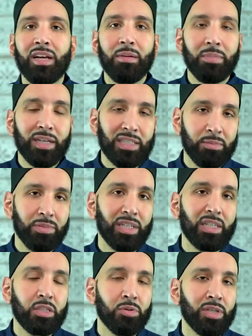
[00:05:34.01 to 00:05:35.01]
because
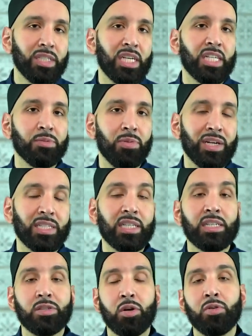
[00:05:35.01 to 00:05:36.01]
obligatory takes
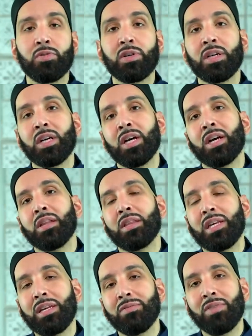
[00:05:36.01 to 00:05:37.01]
precedence over
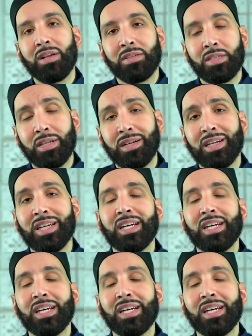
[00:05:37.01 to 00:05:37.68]
the voluntary.